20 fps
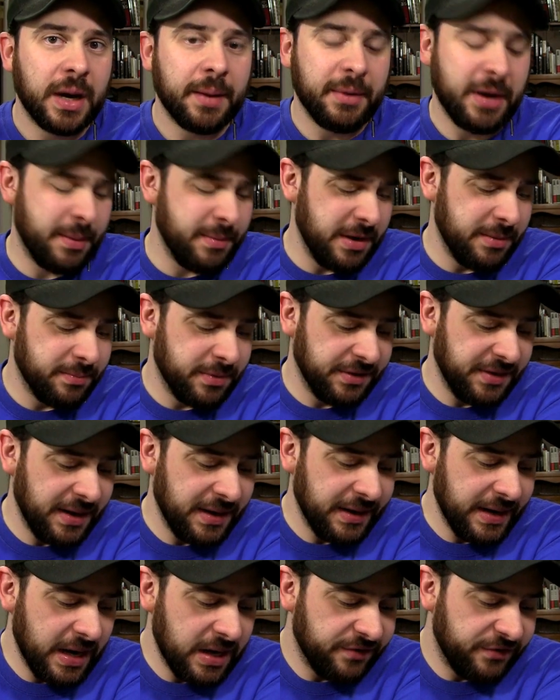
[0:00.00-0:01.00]
I mean, but
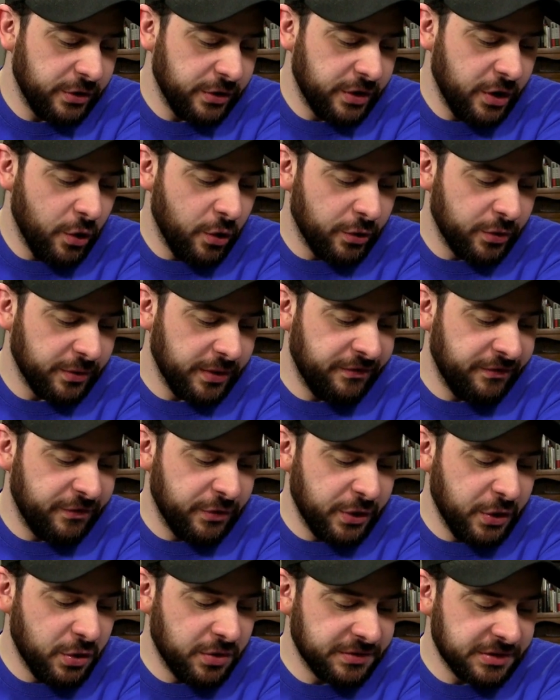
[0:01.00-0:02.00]
then again, if you go if
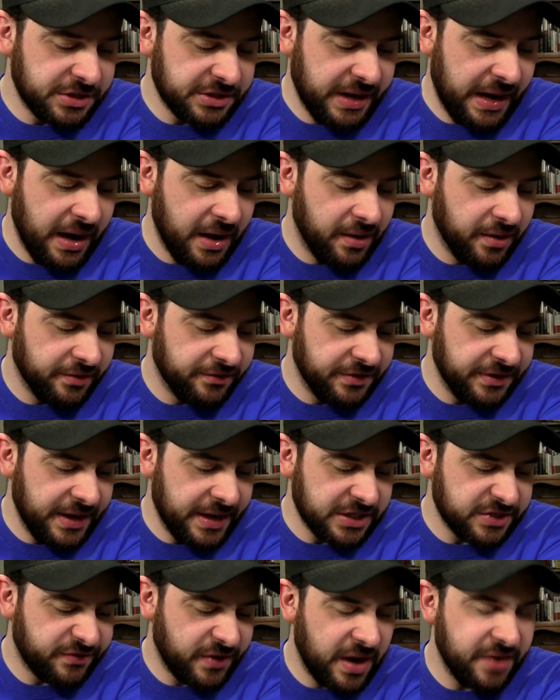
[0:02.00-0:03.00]
you go on the scale of the
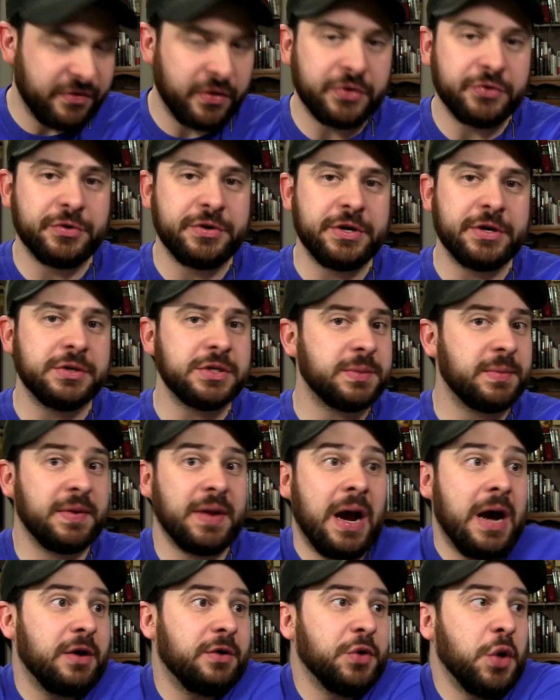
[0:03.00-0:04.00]
next 500 years, I mean,
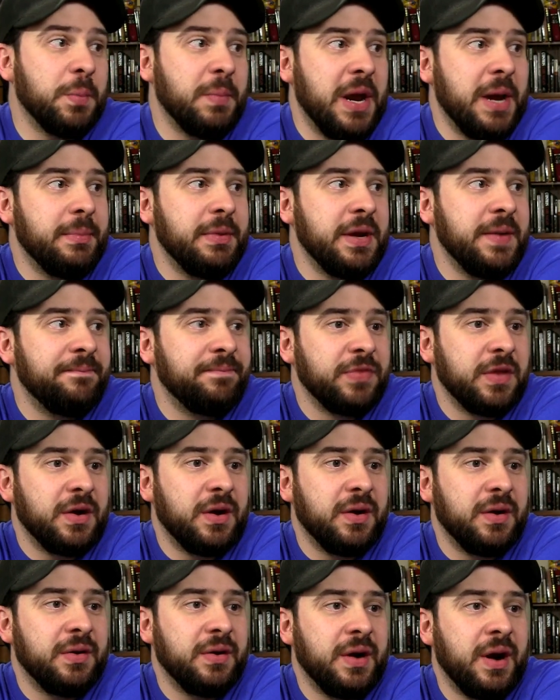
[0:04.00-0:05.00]
I don't know, maybe
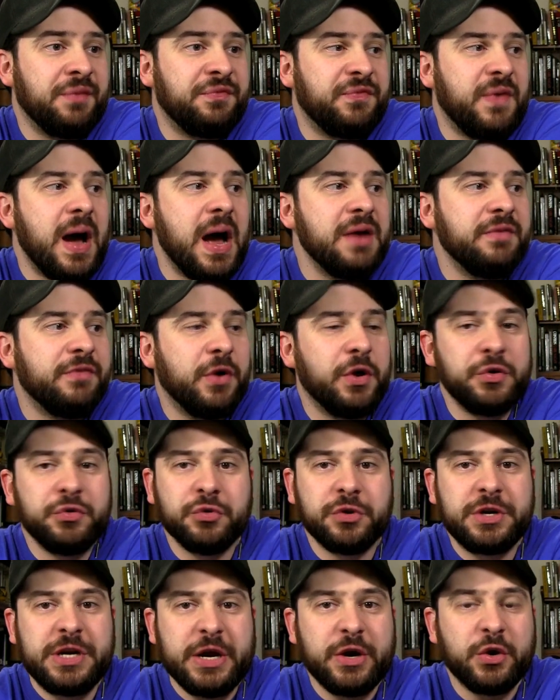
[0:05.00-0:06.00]
a
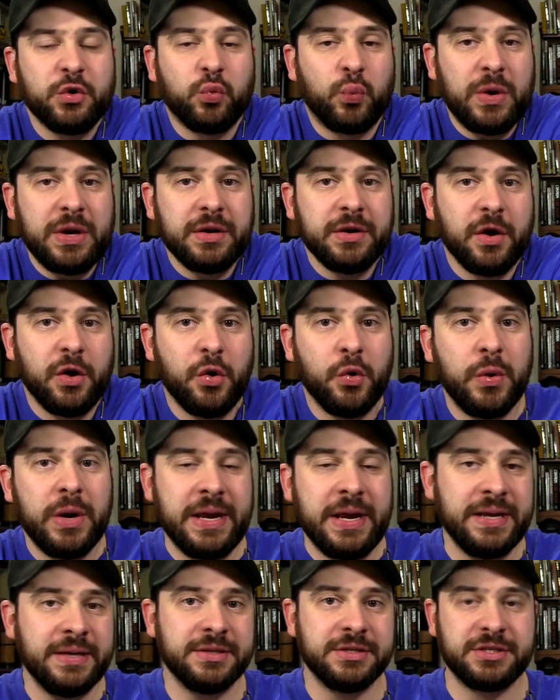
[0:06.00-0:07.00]
500 year window
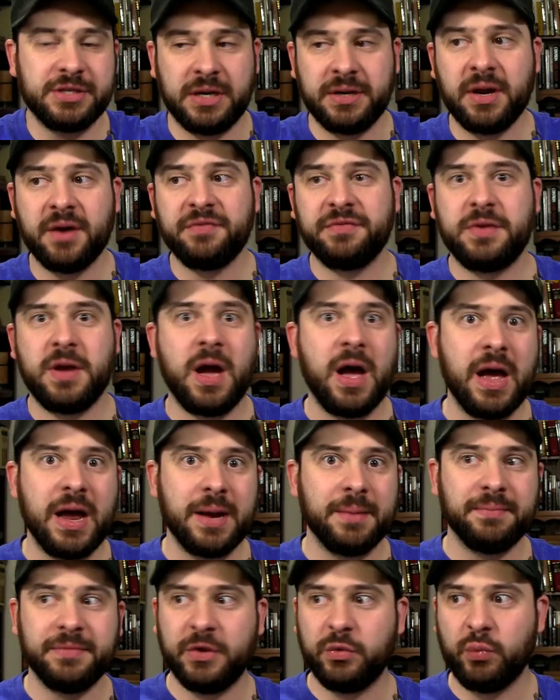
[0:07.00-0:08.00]
is enough
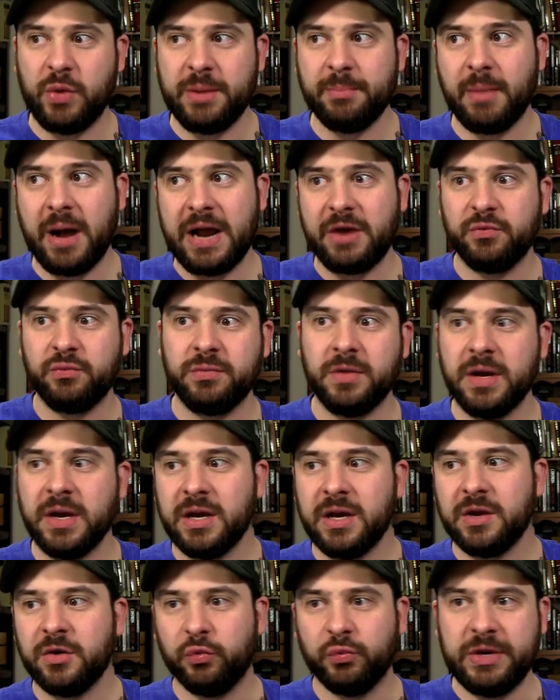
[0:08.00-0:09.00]
time that we might
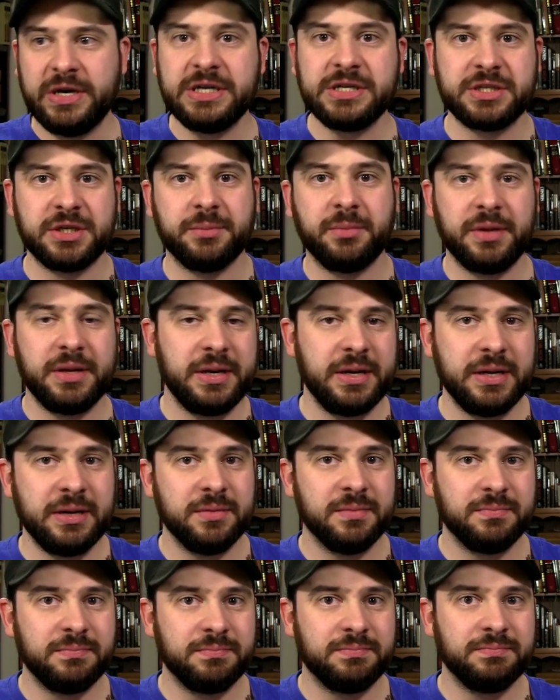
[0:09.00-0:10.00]

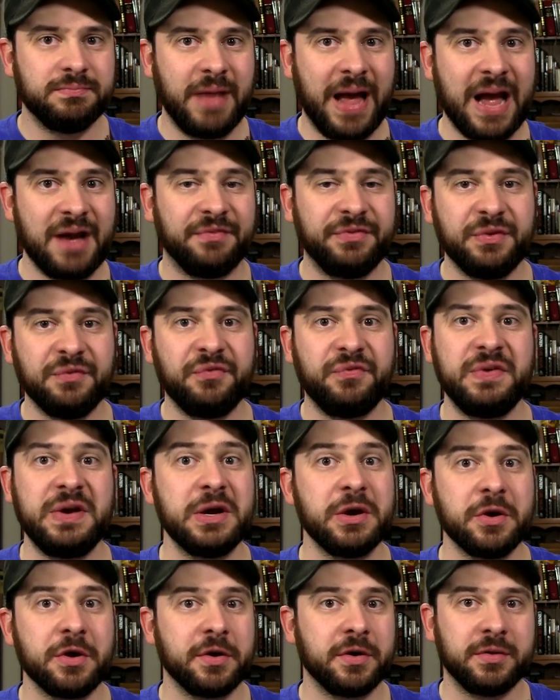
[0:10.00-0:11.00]
reasonably have to
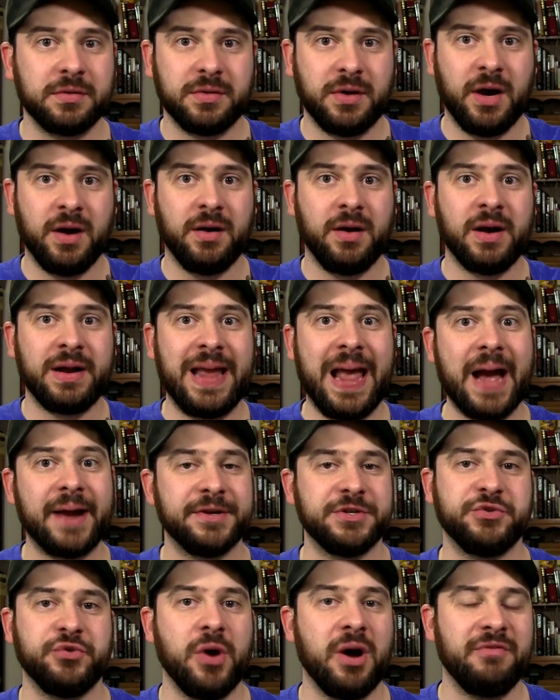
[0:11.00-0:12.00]
fear uh, a
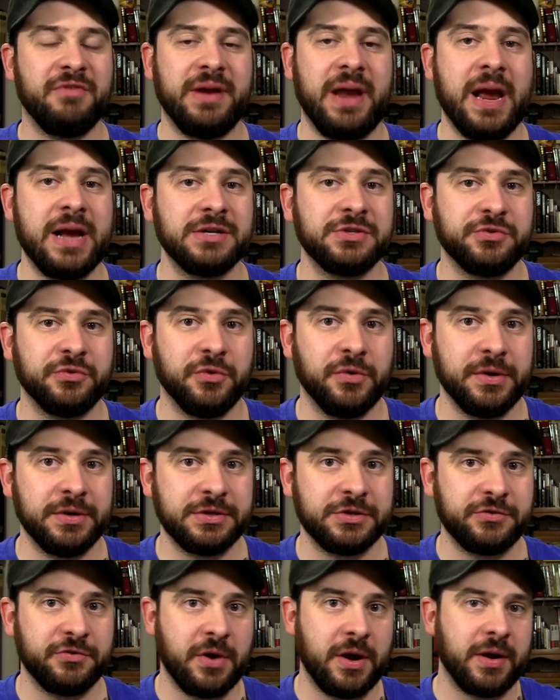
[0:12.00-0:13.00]
catastrophic asteroid
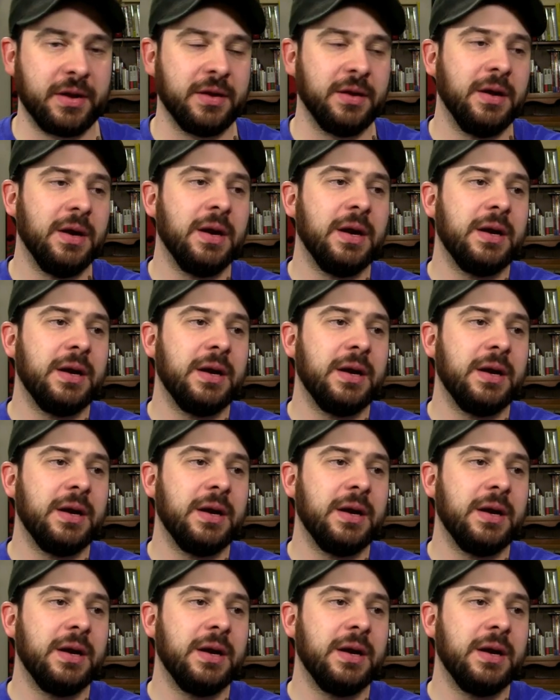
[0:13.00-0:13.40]
strike.